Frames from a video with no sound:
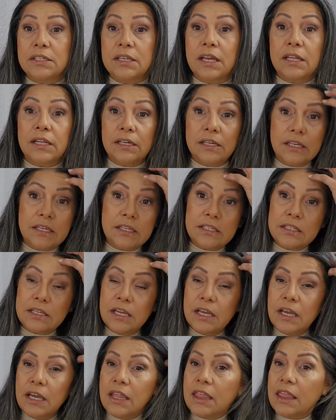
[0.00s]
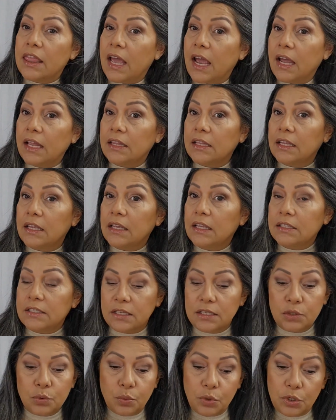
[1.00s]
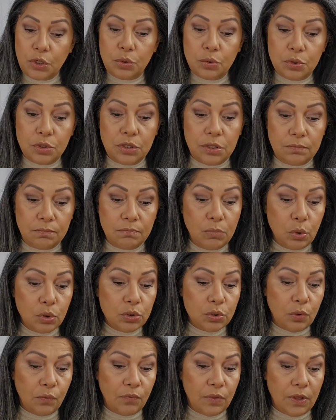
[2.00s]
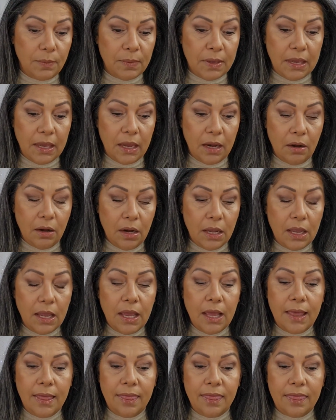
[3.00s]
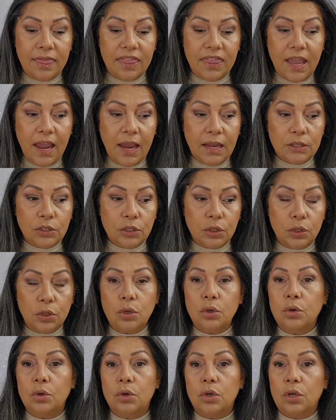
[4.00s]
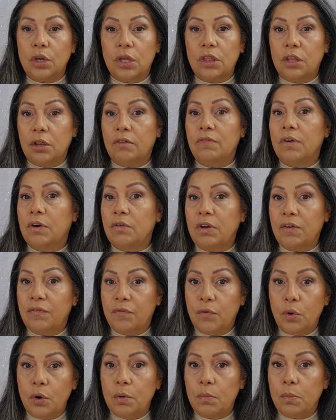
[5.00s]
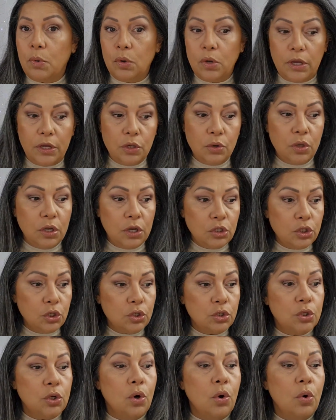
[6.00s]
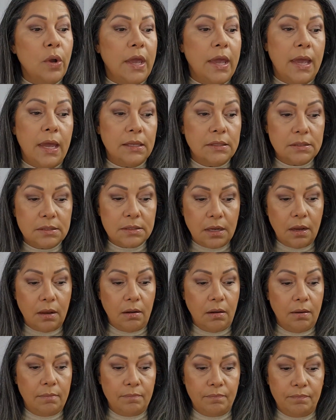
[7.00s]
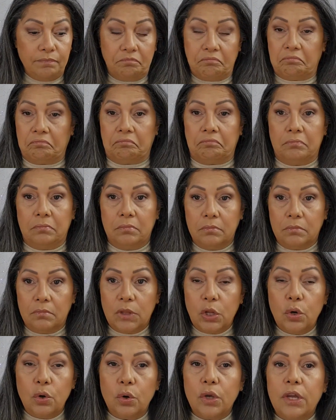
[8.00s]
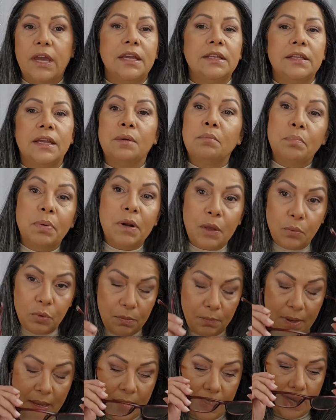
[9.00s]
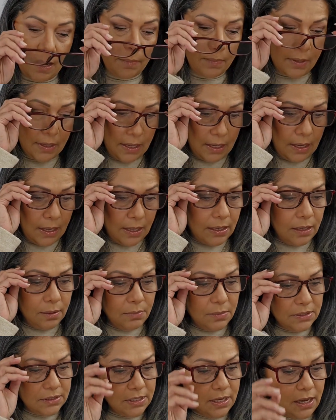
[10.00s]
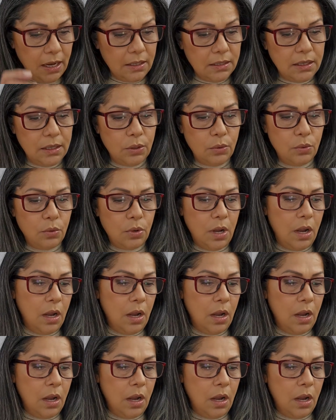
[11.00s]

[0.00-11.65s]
at least, that since we use most of them here, that they're very affordable and you can just go and, get and play with makeup. Let me tell you,